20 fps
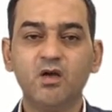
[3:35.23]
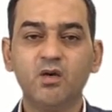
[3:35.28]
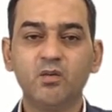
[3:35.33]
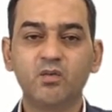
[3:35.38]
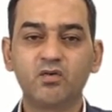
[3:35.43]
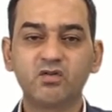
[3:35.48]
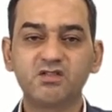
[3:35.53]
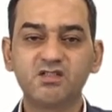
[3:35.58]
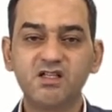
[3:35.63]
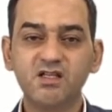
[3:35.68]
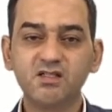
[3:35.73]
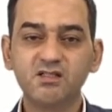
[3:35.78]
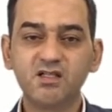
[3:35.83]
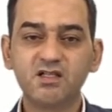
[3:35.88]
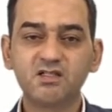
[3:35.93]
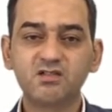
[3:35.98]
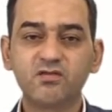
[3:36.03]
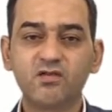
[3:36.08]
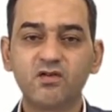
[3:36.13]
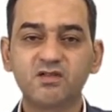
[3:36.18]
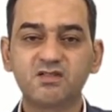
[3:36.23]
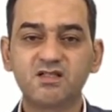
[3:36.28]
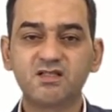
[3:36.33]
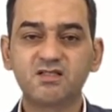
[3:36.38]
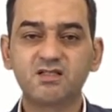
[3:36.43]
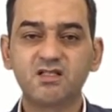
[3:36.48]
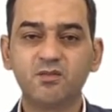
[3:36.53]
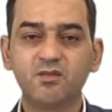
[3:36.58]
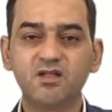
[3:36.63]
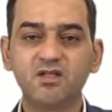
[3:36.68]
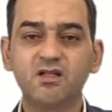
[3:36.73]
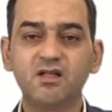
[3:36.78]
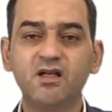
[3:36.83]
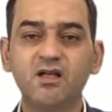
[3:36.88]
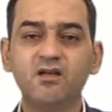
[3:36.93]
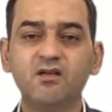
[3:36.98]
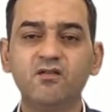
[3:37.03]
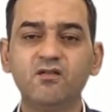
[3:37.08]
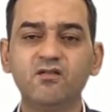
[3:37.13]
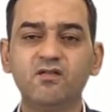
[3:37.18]
Procedures for
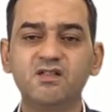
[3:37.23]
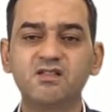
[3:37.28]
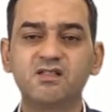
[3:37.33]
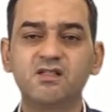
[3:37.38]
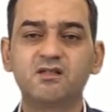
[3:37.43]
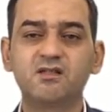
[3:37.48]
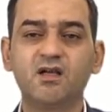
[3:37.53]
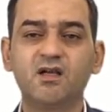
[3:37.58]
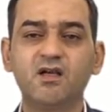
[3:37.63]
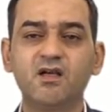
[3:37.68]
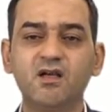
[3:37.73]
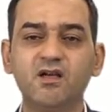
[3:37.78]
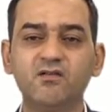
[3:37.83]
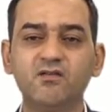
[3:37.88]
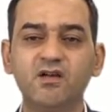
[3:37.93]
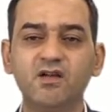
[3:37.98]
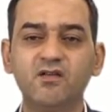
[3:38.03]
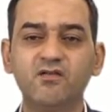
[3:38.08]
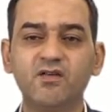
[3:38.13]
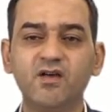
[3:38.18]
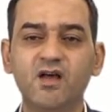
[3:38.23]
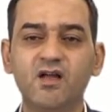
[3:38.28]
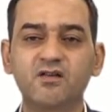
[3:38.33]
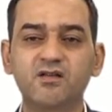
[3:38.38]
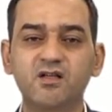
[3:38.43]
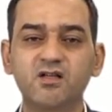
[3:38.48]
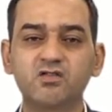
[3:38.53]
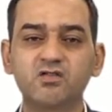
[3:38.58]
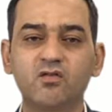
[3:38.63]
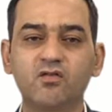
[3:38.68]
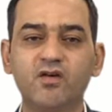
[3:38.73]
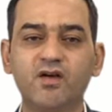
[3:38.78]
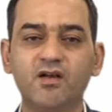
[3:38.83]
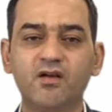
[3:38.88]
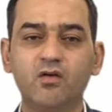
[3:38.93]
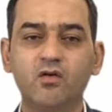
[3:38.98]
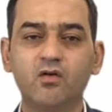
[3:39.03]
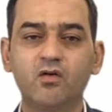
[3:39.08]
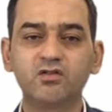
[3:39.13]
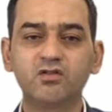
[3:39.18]
systematically visiting every vertex of an
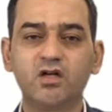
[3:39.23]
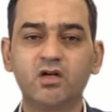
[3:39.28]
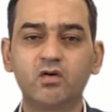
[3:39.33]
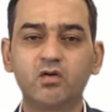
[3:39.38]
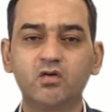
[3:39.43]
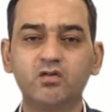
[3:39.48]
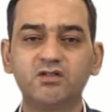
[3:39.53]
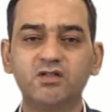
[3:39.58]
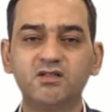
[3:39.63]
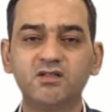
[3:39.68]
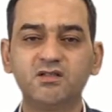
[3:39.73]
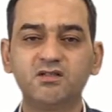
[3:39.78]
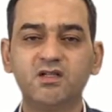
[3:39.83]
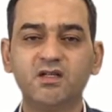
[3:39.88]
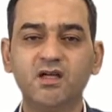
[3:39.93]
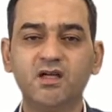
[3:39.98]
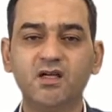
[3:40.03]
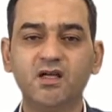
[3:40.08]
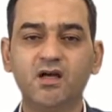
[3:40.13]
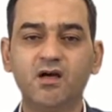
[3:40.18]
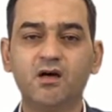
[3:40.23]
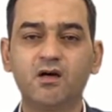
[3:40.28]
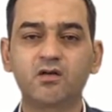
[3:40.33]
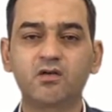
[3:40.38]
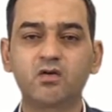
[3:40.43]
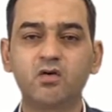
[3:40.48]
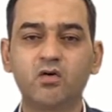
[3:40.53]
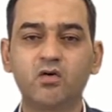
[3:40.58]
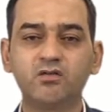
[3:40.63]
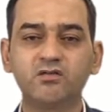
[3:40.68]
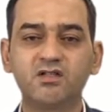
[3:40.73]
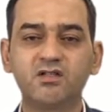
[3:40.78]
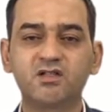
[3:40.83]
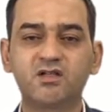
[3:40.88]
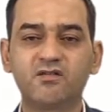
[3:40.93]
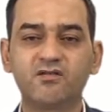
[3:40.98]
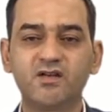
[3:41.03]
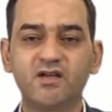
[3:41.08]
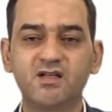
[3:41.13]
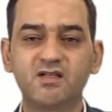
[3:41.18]
order-rooted tree are called
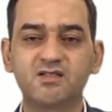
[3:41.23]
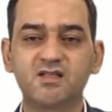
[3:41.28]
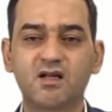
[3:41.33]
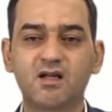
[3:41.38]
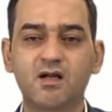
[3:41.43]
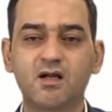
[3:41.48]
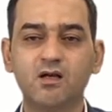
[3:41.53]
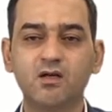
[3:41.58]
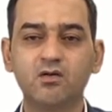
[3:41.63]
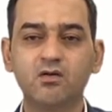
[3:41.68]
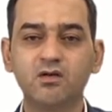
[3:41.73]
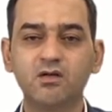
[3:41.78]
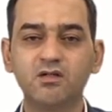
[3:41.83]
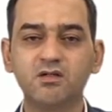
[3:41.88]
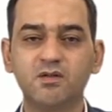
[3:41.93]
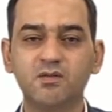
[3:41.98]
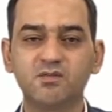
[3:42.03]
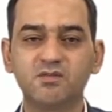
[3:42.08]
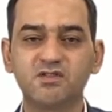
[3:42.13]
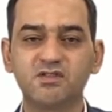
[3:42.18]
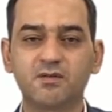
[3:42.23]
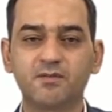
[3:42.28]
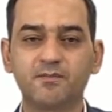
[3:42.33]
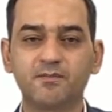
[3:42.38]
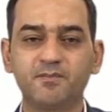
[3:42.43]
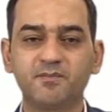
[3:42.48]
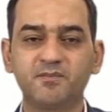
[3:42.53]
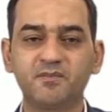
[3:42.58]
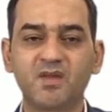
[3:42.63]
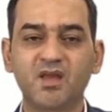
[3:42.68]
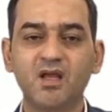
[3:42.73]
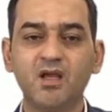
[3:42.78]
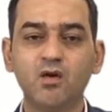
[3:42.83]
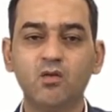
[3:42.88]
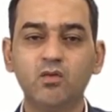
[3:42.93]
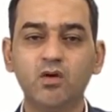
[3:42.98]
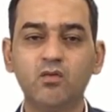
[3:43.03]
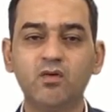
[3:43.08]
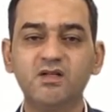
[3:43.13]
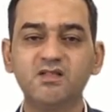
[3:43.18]
traversal algorithms.
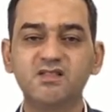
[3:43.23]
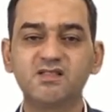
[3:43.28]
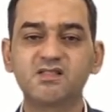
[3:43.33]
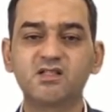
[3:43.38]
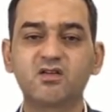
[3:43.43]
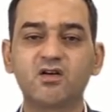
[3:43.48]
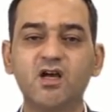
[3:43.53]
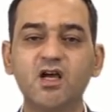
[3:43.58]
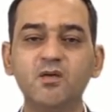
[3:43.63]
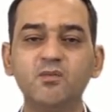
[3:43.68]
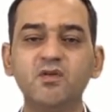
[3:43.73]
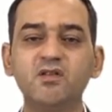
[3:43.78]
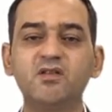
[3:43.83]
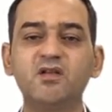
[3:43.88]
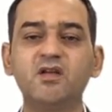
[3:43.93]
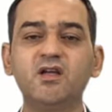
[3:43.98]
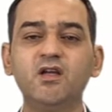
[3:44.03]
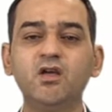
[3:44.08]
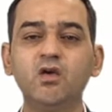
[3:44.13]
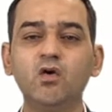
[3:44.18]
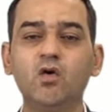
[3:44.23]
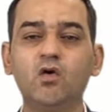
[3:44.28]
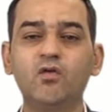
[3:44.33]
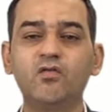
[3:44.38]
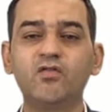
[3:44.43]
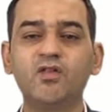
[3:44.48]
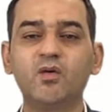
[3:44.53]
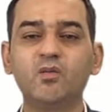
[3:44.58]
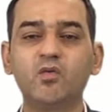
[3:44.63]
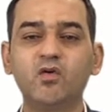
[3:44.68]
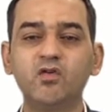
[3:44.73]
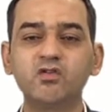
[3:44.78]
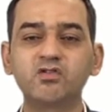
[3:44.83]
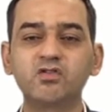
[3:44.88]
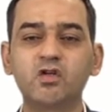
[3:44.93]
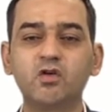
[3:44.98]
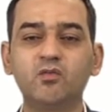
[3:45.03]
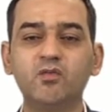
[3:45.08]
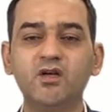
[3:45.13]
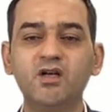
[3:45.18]
We will describe three of the
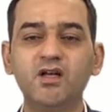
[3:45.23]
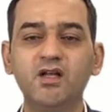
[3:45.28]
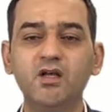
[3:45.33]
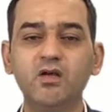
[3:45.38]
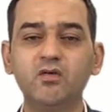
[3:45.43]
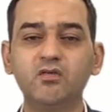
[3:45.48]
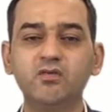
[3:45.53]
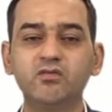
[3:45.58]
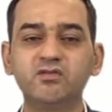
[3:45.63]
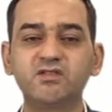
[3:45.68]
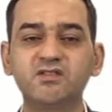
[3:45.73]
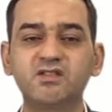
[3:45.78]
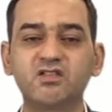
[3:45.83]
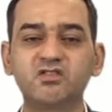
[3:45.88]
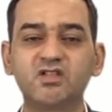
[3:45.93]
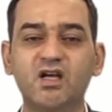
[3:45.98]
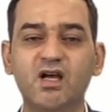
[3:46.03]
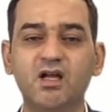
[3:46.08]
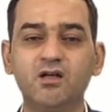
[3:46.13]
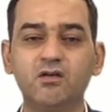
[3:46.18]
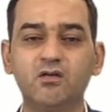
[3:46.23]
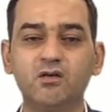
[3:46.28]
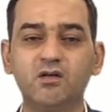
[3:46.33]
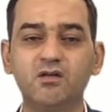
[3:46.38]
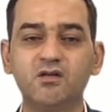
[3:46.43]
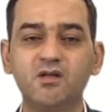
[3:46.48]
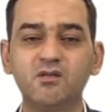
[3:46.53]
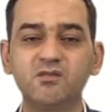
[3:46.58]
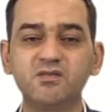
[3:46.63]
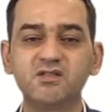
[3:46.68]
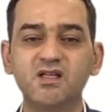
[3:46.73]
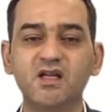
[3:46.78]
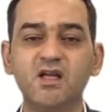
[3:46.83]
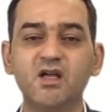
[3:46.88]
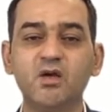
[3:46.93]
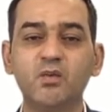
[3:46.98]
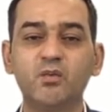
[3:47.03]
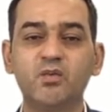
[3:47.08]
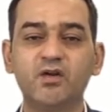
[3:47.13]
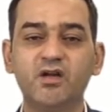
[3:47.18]
most commonly used such algorithms:
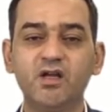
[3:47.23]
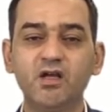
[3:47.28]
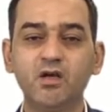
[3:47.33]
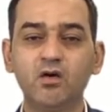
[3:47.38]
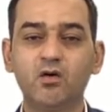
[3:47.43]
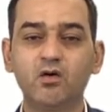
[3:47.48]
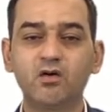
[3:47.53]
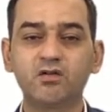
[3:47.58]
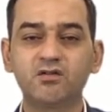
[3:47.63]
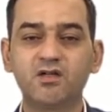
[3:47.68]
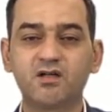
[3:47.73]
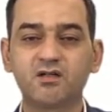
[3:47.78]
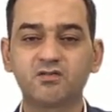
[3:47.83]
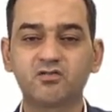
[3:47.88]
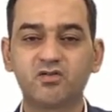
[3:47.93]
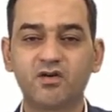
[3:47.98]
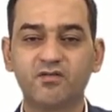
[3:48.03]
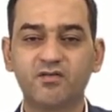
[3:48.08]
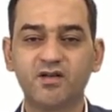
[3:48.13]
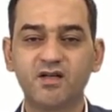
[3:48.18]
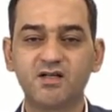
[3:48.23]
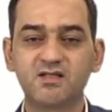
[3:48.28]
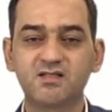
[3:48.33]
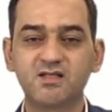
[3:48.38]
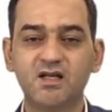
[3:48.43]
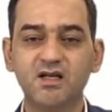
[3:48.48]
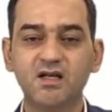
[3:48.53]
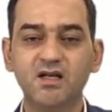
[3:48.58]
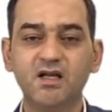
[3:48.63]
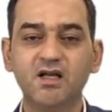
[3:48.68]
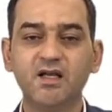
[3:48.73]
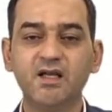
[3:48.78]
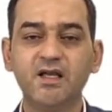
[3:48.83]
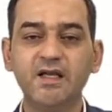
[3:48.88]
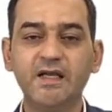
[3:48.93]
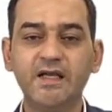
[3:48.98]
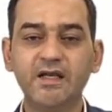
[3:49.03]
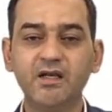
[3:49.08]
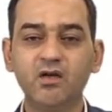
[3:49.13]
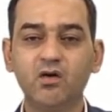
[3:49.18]
pre-order traversal,
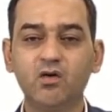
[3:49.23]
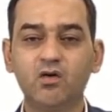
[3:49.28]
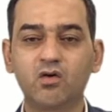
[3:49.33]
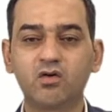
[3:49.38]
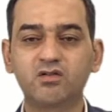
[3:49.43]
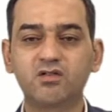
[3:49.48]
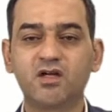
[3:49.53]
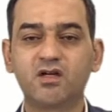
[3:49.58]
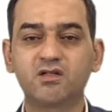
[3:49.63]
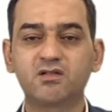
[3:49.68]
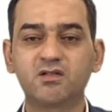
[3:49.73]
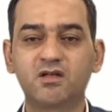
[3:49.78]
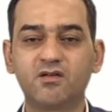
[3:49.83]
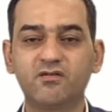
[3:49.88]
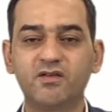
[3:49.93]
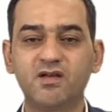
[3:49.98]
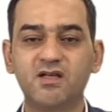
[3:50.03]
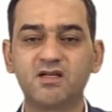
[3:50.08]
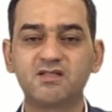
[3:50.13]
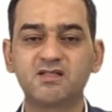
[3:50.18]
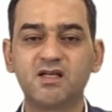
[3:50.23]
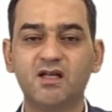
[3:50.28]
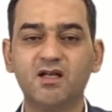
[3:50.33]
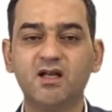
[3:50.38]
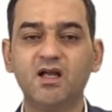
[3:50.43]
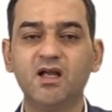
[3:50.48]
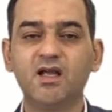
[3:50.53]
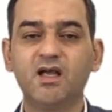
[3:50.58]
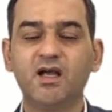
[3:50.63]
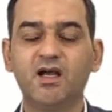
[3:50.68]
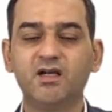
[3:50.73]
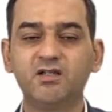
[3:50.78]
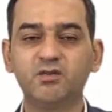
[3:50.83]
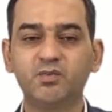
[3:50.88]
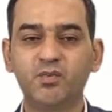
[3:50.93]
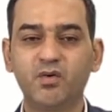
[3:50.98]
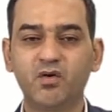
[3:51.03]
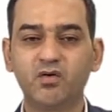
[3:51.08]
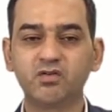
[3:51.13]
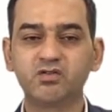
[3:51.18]
in-order traversal,
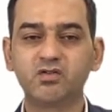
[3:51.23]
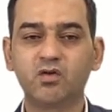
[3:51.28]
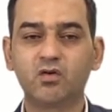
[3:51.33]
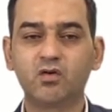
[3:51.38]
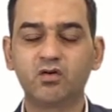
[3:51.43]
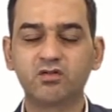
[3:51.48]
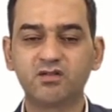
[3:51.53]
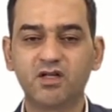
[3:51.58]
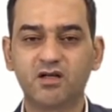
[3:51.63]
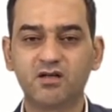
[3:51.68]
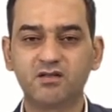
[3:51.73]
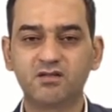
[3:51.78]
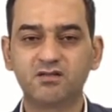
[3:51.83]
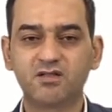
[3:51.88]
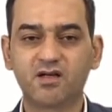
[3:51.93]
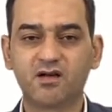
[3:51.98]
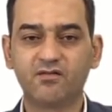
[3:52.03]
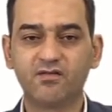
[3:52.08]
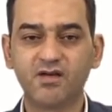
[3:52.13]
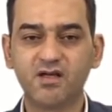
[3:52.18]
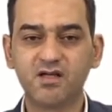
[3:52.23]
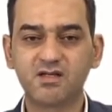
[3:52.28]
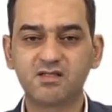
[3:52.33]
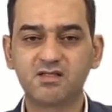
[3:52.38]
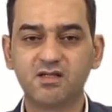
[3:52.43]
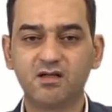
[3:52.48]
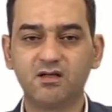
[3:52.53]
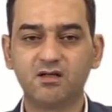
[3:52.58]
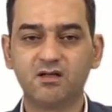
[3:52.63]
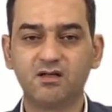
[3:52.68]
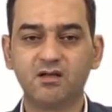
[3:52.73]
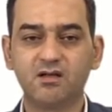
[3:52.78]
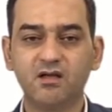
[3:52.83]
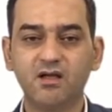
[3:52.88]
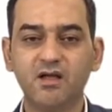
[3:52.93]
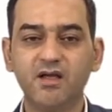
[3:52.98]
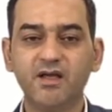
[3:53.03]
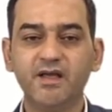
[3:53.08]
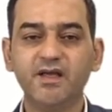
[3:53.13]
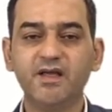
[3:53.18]
and post-order traversal.
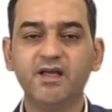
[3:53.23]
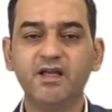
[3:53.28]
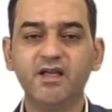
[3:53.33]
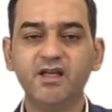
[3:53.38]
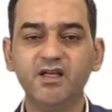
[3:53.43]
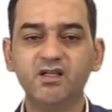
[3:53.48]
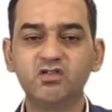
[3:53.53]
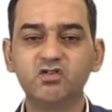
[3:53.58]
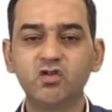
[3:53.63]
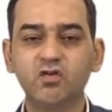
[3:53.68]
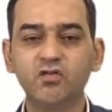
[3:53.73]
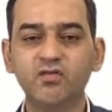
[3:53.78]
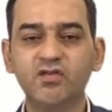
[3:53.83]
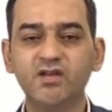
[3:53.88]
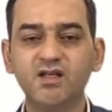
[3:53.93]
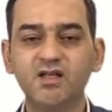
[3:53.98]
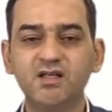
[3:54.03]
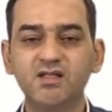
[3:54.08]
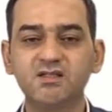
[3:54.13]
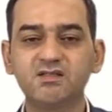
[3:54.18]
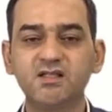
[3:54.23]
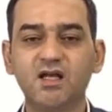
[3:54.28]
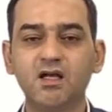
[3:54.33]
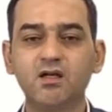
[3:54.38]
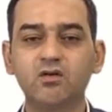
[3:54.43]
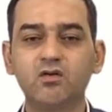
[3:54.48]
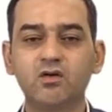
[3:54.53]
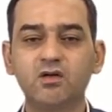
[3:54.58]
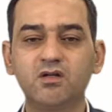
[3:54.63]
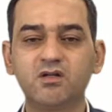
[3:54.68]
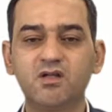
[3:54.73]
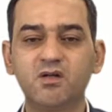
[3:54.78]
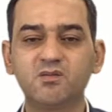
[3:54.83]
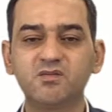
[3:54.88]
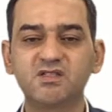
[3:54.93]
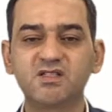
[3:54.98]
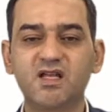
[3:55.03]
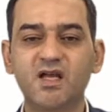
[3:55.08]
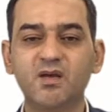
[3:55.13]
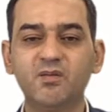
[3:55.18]
Each of these
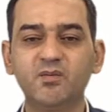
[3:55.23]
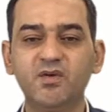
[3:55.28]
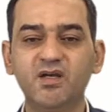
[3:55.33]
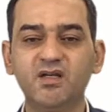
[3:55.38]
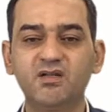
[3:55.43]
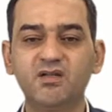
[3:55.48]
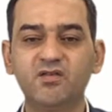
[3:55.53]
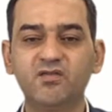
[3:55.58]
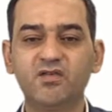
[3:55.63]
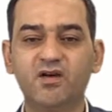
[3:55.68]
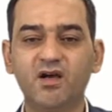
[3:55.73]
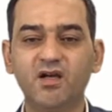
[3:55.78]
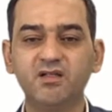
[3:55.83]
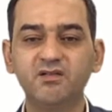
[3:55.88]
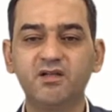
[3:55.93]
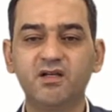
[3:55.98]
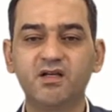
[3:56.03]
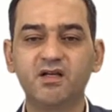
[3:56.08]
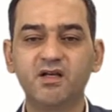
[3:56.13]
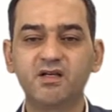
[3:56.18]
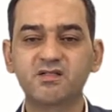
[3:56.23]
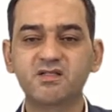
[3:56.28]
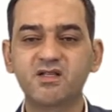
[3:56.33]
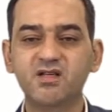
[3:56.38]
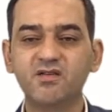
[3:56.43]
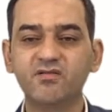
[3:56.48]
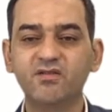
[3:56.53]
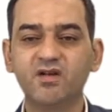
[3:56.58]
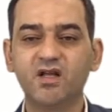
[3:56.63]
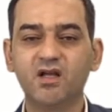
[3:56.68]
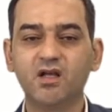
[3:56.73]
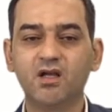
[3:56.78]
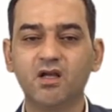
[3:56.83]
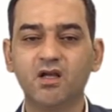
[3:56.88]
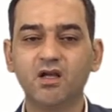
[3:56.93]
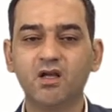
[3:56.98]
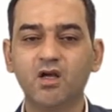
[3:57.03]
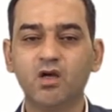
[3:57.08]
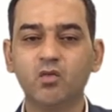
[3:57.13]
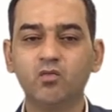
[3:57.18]
algorithms can be defined recursively.
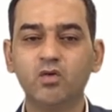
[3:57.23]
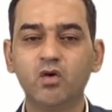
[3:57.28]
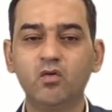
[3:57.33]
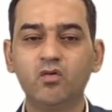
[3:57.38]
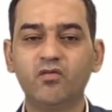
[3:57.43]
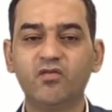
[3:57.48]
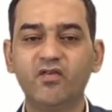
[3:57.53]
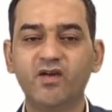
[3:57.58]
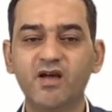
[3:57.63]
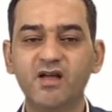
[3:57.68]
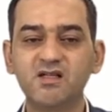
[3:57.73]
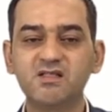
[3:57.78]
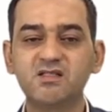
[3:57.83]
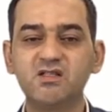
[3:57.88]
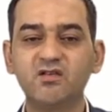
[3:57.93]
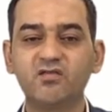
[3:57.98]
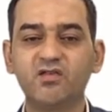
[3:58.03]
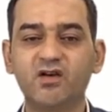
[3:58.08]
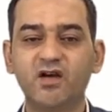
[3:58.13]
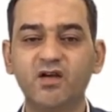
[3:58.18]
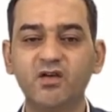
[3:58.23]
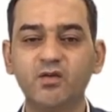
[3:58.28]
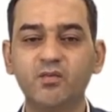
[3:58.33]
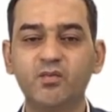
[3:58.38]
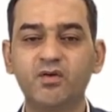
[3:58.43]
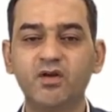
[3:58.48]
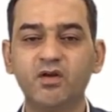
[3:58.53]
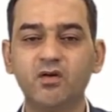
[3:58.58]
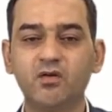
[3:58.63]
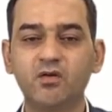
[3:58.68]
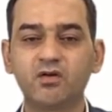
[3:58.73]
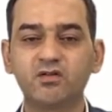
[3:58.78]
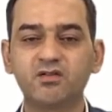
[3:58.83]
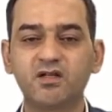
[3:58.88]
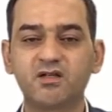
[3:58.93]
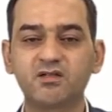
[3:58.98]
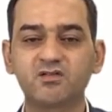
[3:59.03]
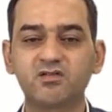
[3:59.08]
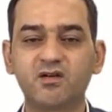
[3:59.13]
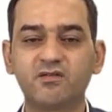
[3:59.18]
We will first define a
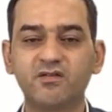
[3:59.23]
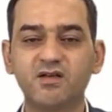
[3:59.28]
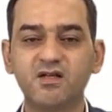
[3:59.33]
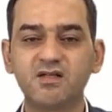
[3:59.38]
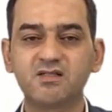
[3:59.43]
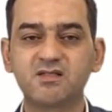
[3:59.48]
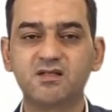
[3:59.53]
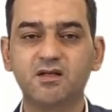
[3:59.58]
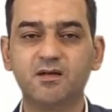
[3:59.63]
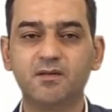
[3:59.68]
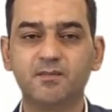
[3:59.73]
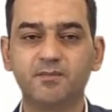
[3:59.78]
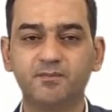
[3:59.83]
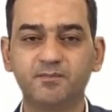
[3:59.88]
pre-order traversal.